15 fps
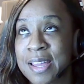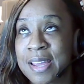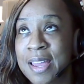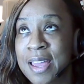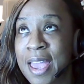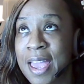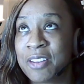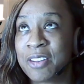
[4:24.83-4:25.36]

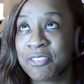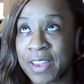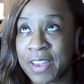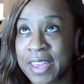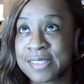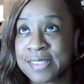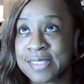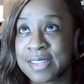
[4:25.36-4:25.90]

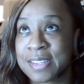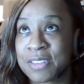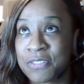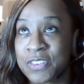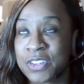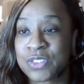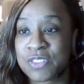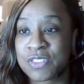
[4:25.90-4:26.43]
advance in the
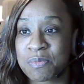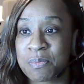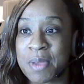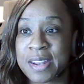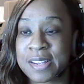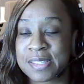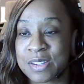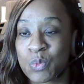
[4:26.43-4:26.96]
field of
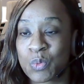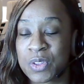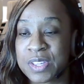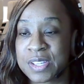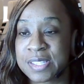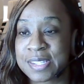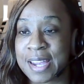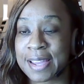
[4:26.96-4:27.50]
medicine with these
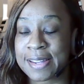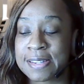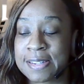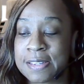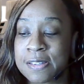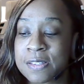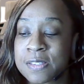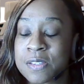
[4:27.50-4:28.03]
techniques.